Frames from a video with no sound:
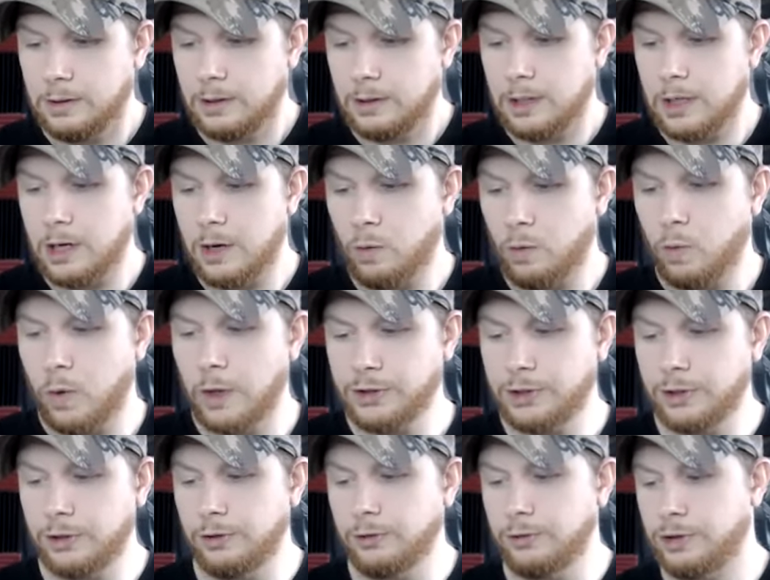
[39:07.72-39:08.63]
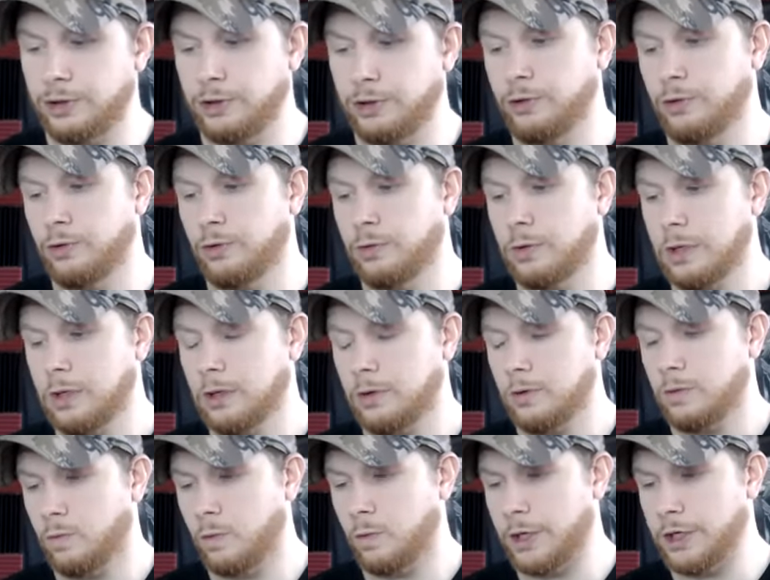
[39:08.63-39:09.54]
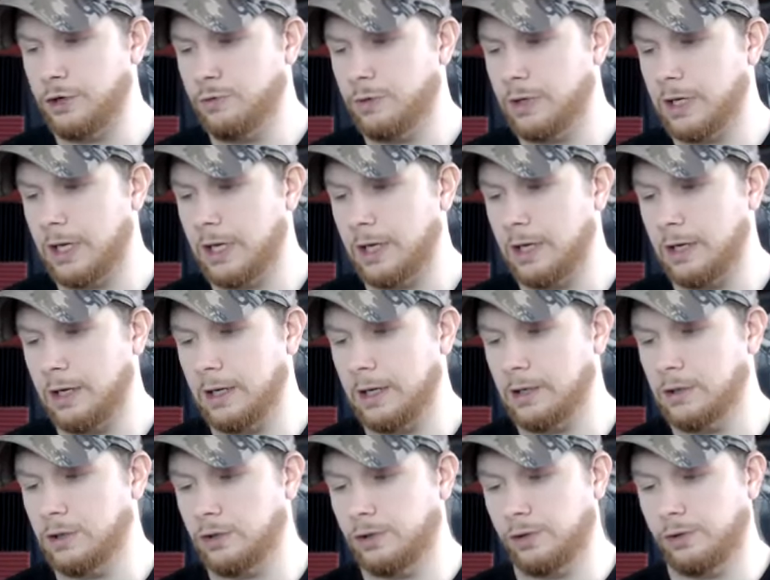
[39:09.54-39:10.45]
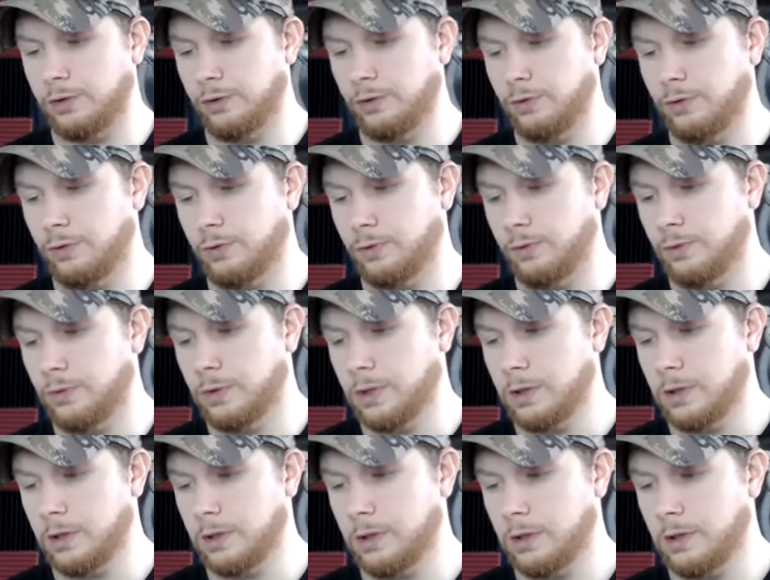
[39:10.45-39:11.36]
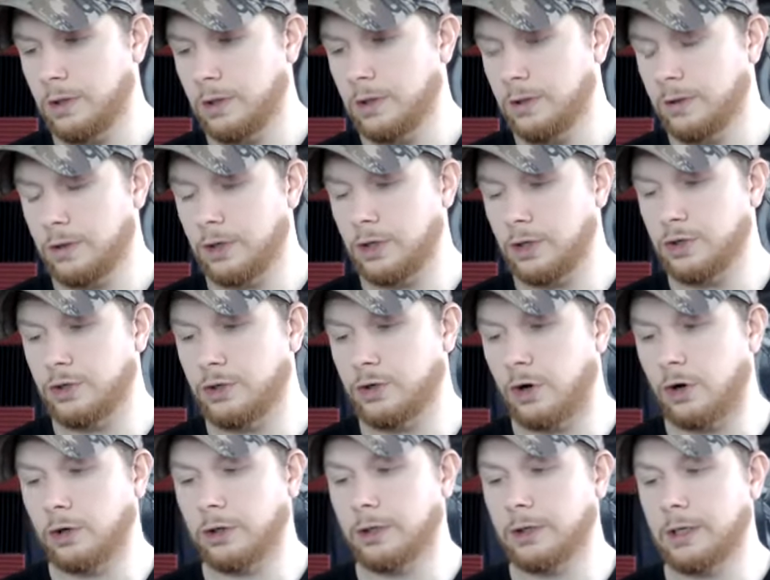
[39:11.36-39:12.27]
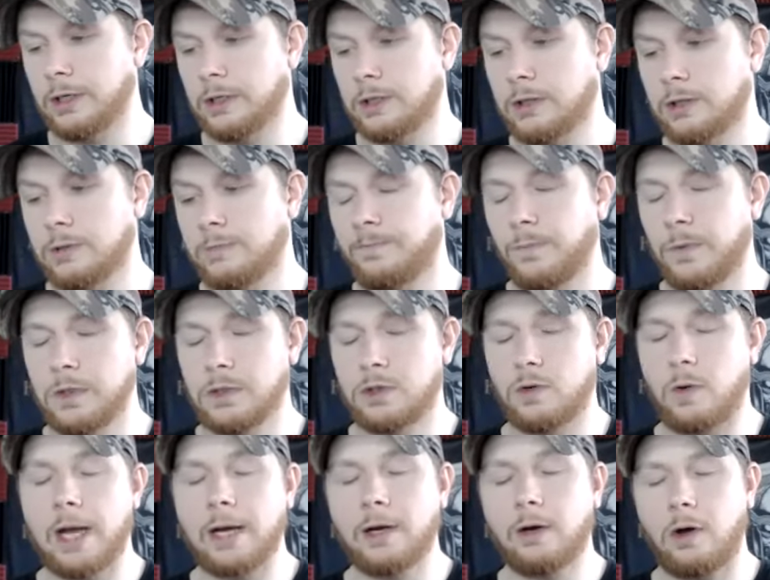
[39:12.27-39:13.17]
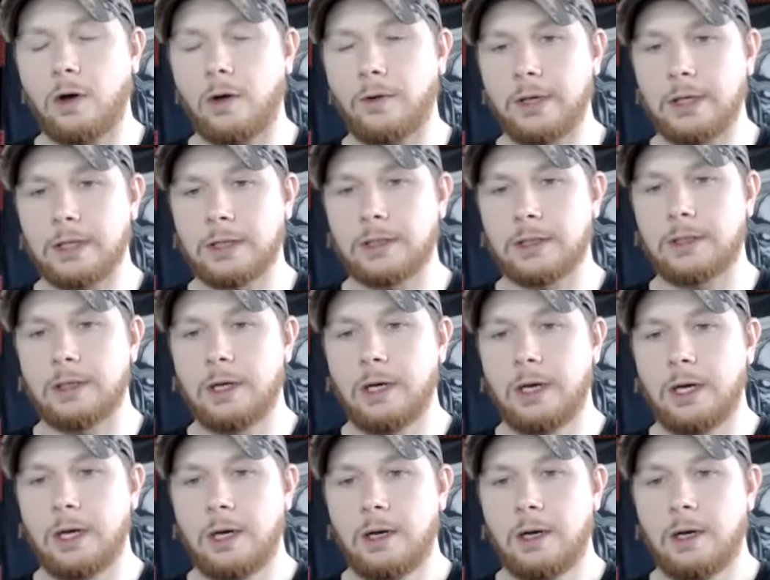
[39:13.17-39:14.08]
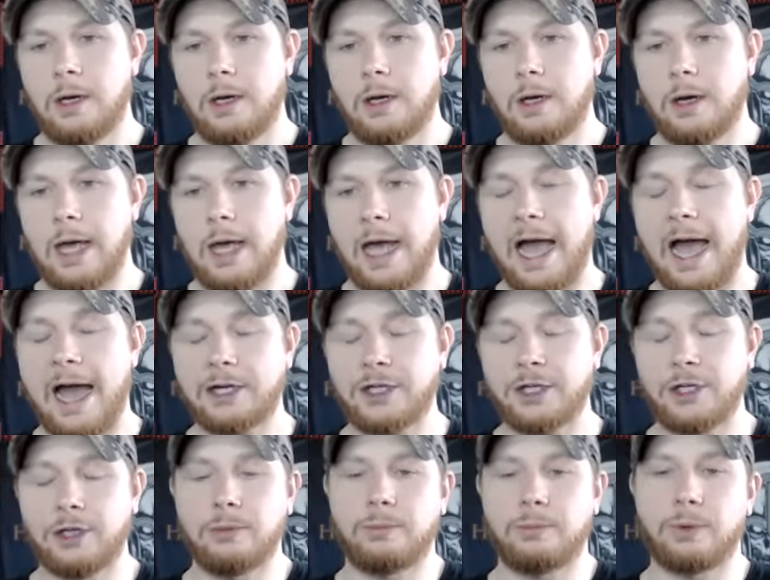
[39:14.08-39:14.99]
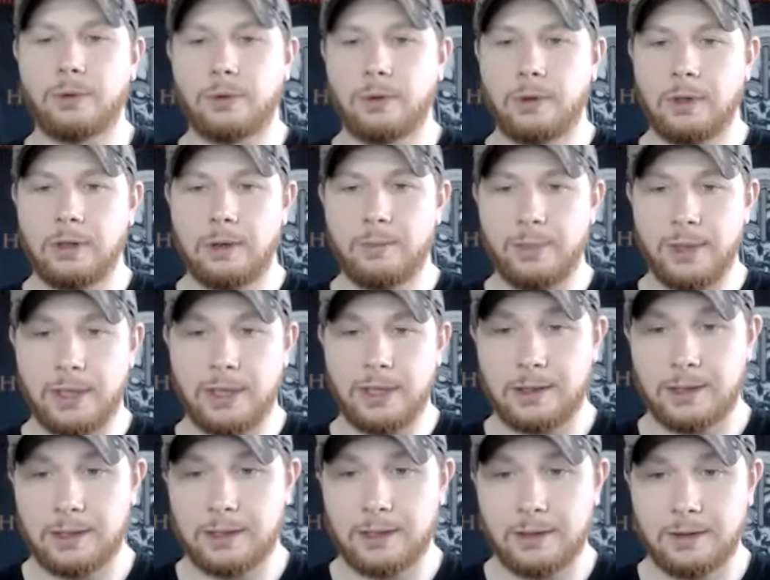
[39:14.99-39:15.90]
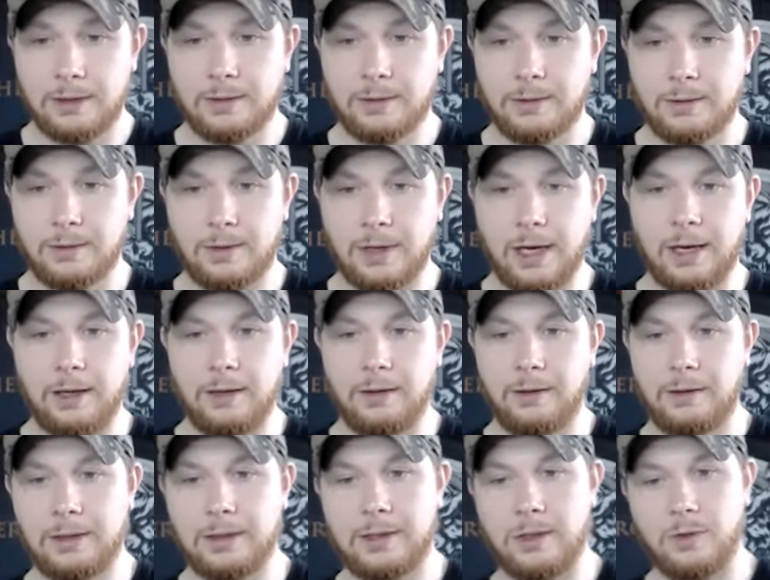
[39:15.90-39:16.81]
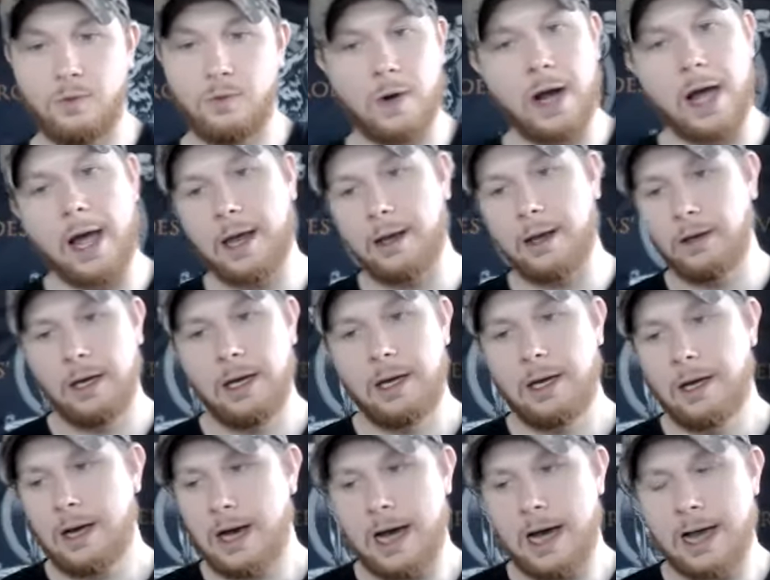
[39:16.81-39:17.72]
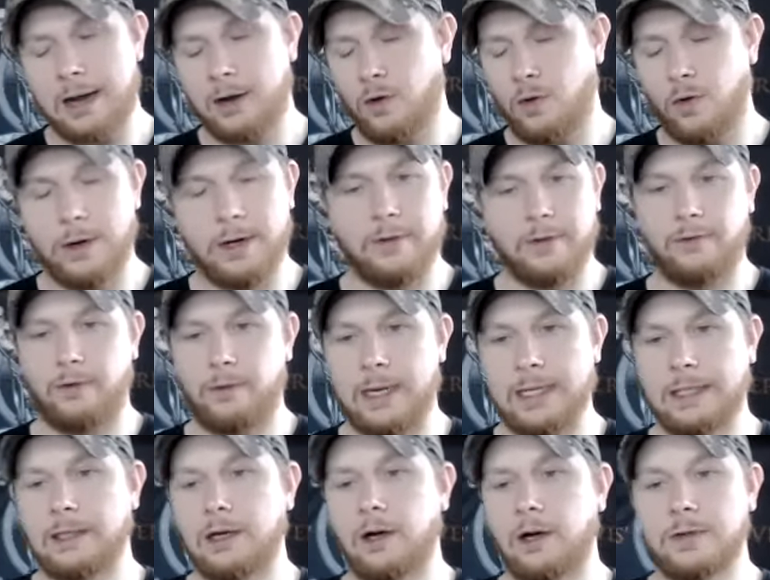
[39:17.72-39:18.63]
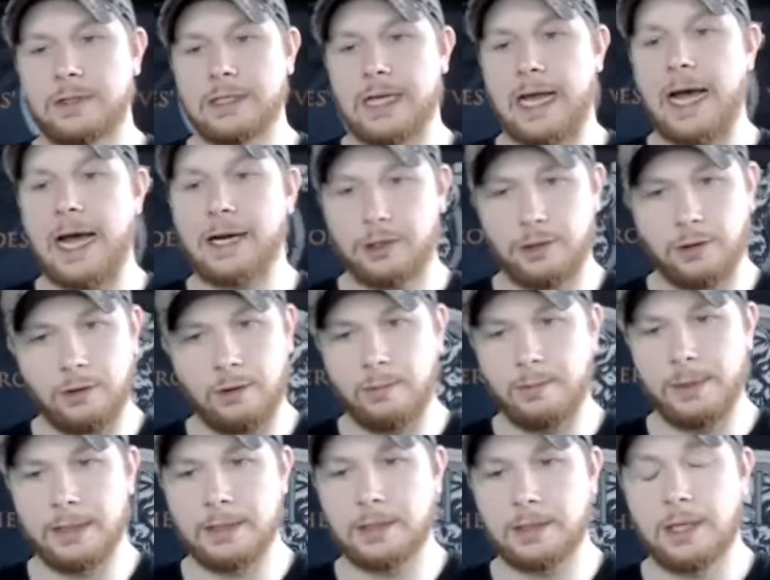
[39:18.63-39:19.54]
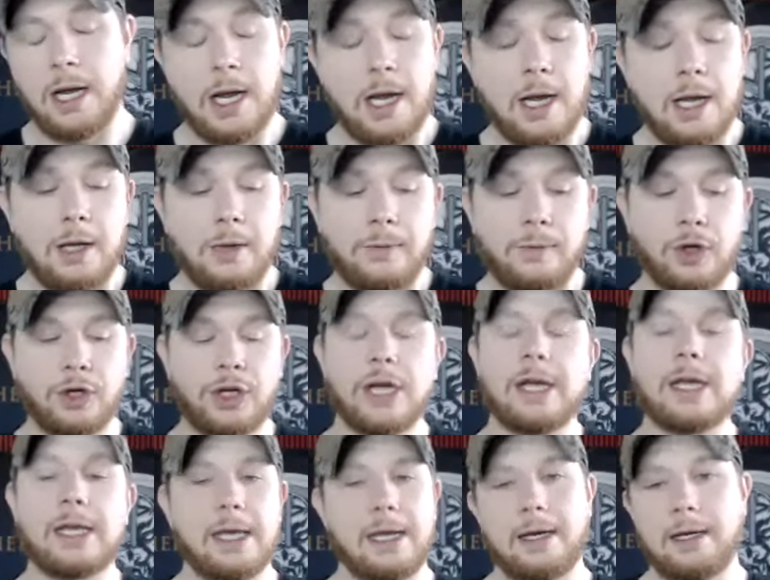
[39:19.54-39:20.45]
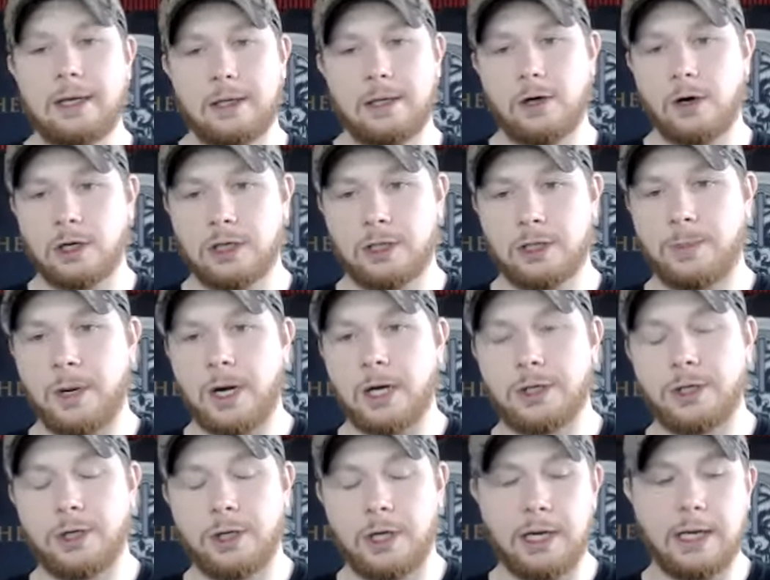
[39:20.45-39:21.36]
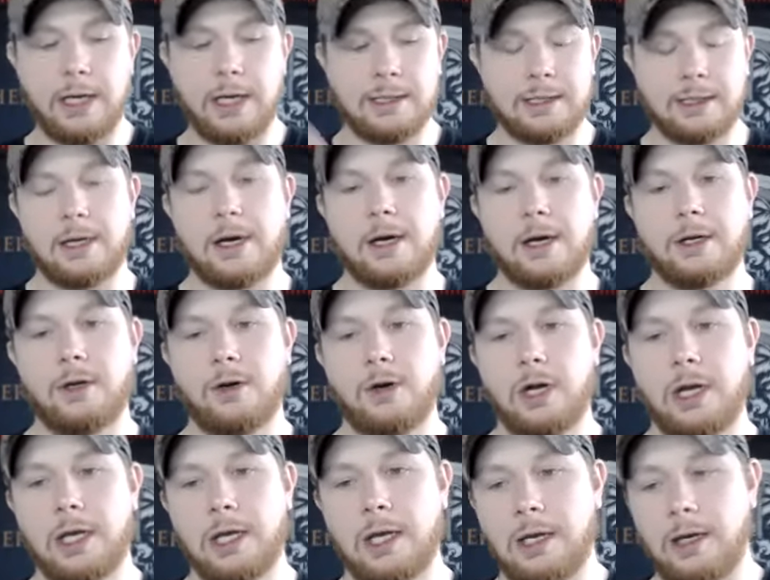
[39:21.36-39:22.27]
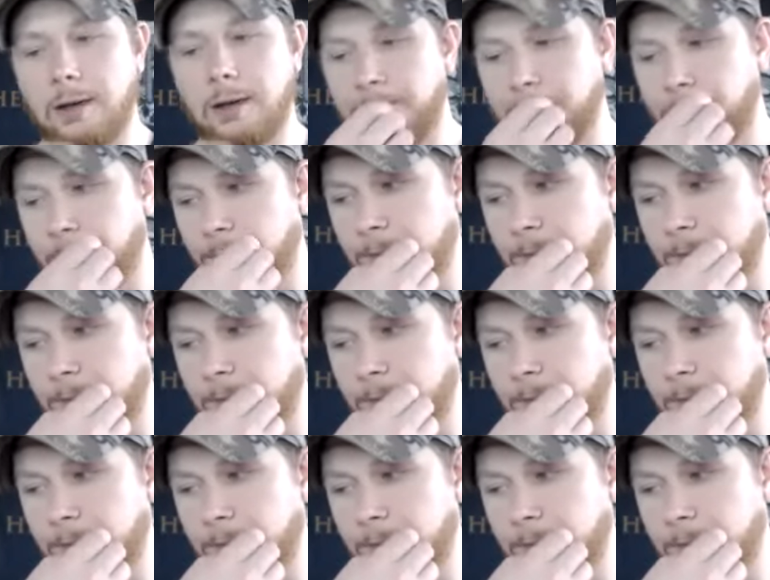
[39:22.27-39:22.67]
Uh, what do you do when you get into the darkness? So I call this actionable abyss. Okay, this is what I I coined it for myself as actionable abyss. You're gonna get into dark spots. You're gonna get stuck. You're gonna get